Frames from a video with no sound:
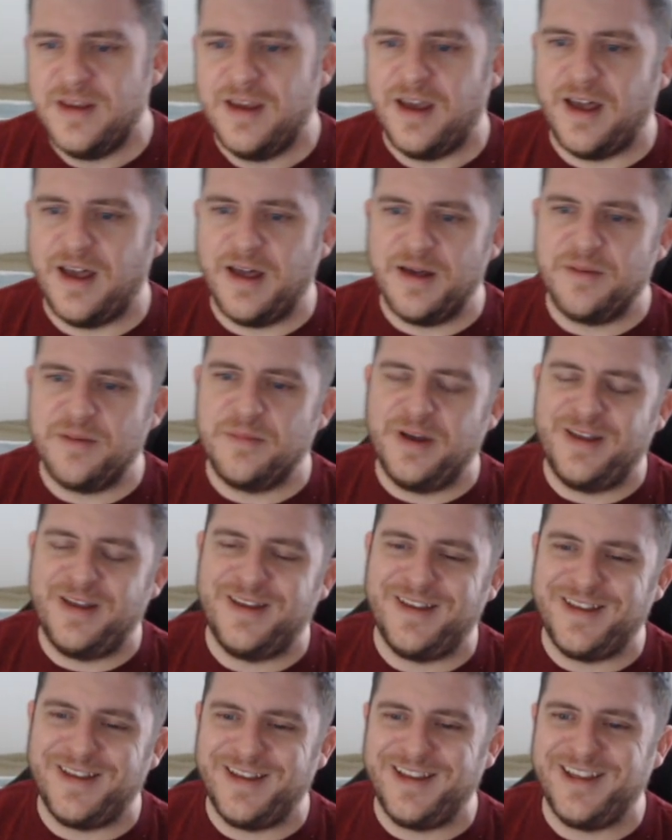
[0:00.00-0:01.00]
Um,
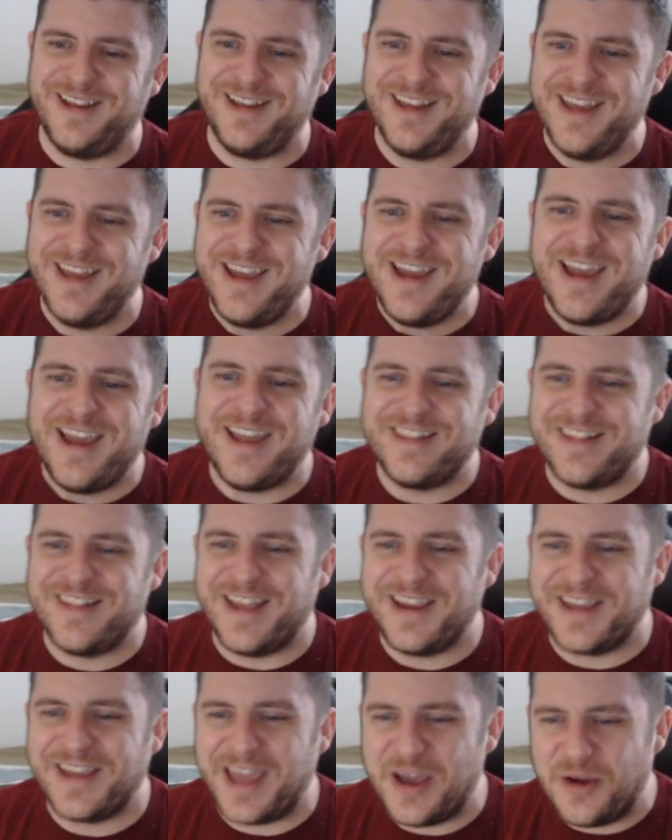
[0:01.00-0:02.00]
it's
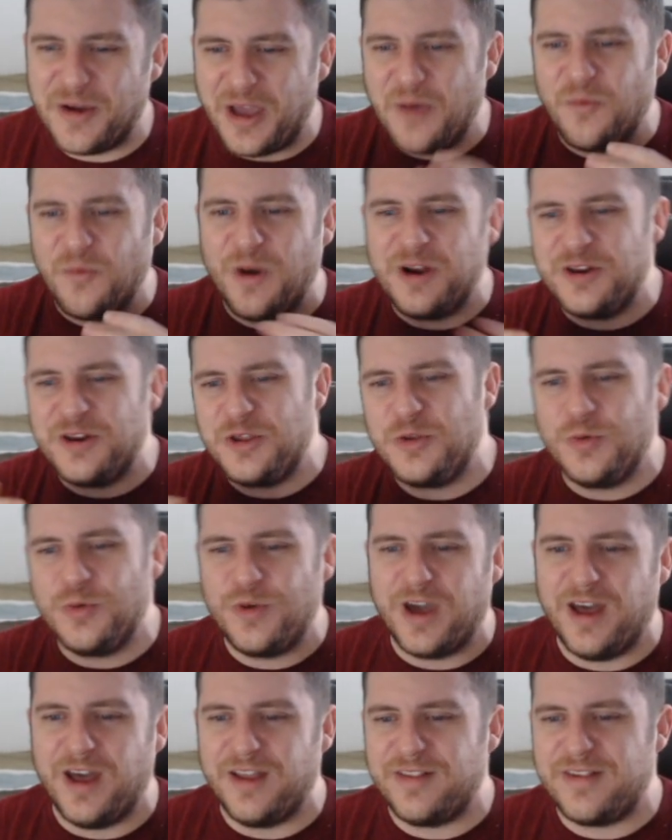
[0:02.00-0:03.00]
like where do you
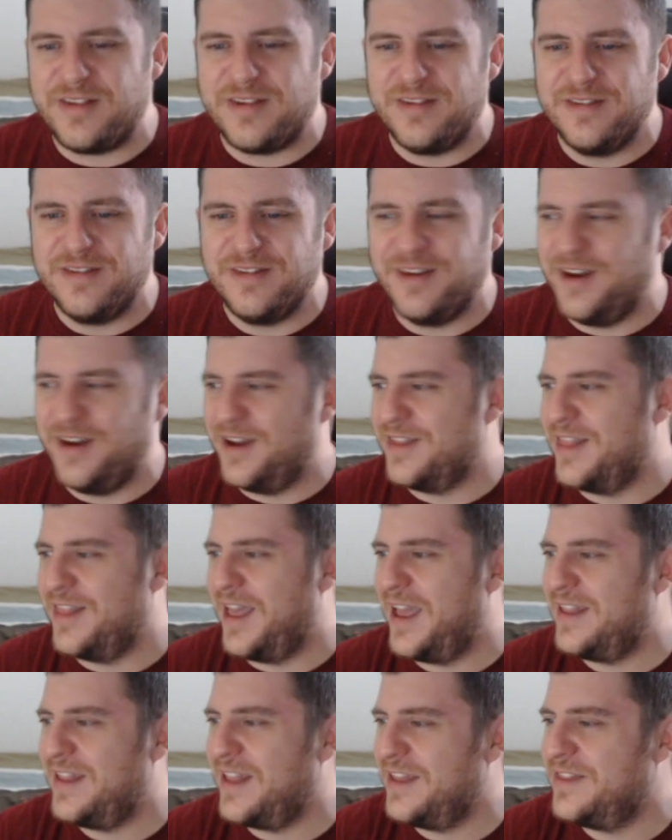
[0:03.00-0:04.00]
cut on
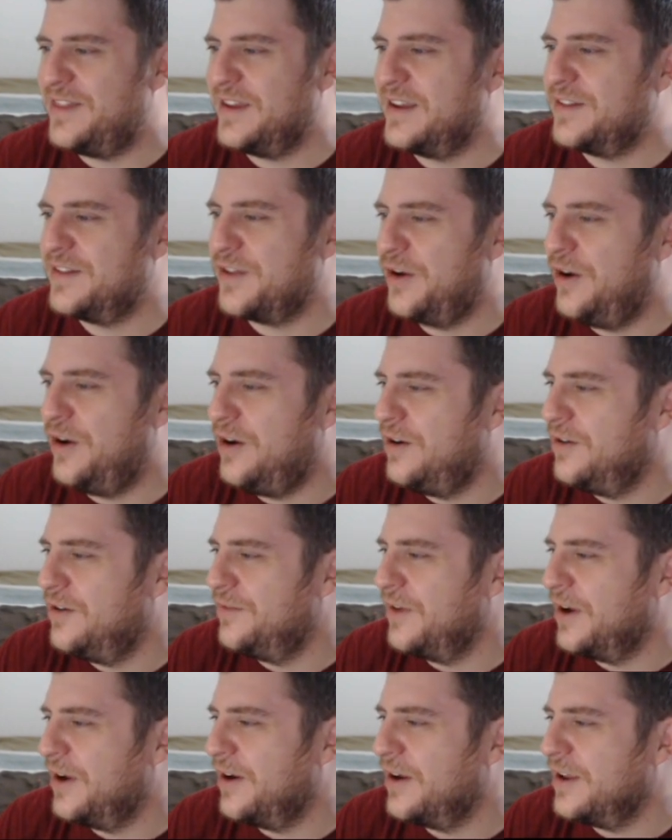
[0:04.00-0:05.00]
that? I think it's all
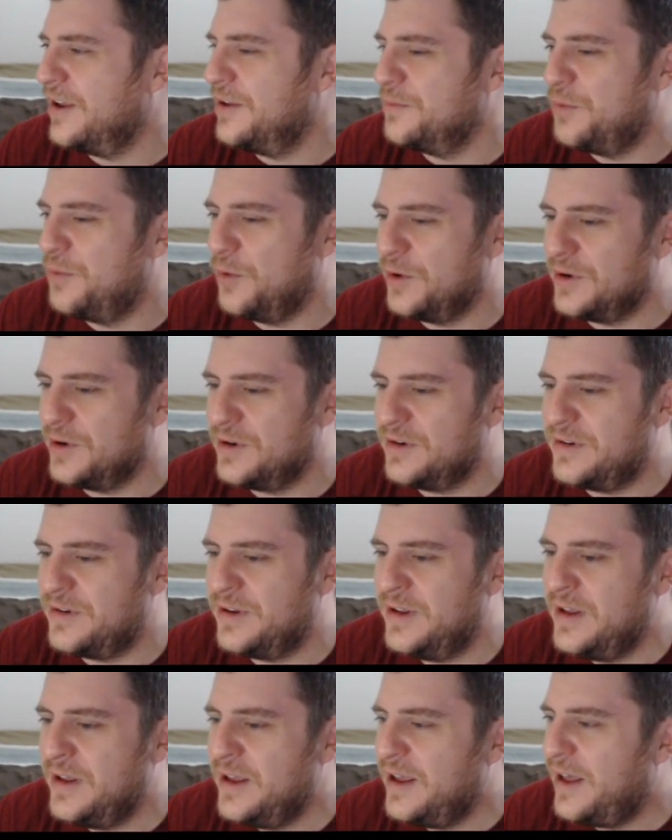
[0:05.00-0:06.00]
very important.
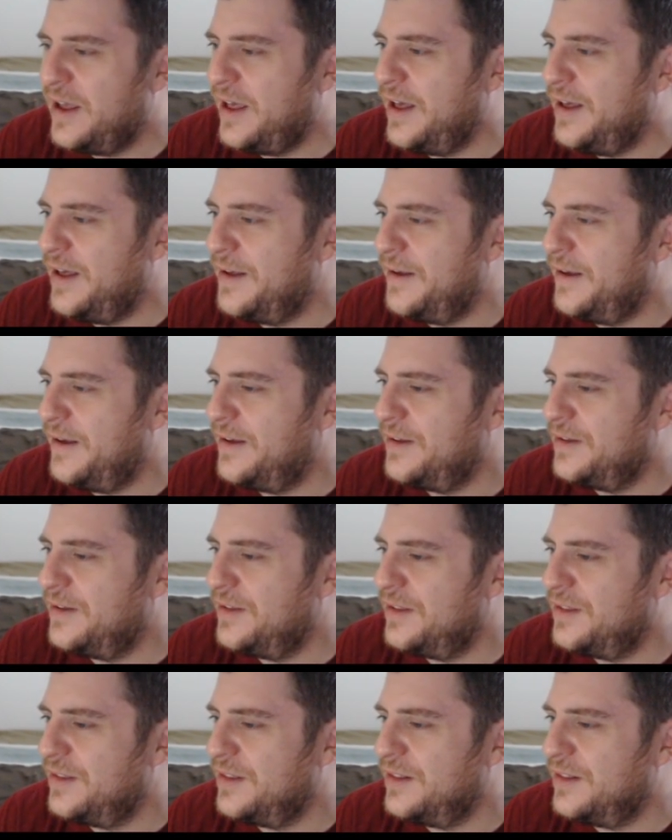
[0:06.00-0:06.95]
That